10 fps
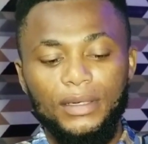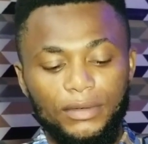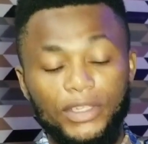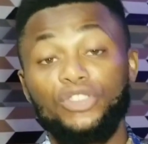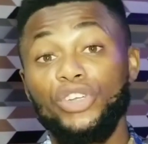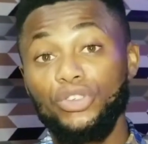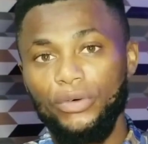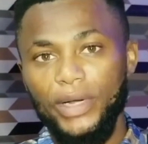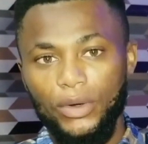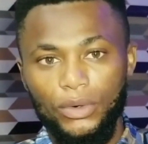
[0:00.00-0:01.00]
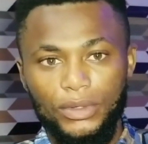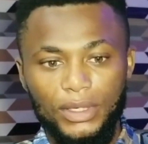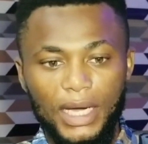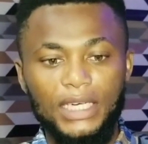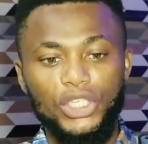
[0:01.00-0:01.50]
registration record,
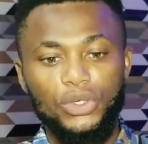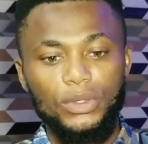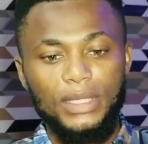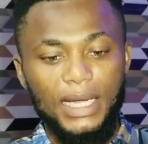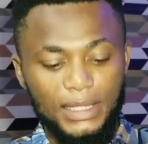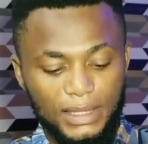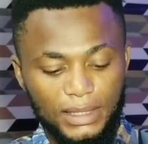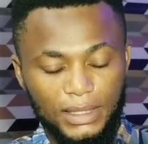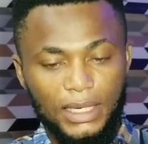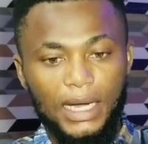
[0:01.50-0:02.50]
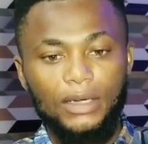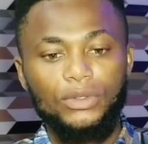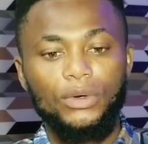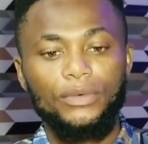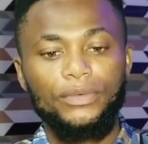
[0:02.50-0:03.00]
and it shows that out
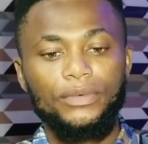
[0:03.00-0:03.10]
of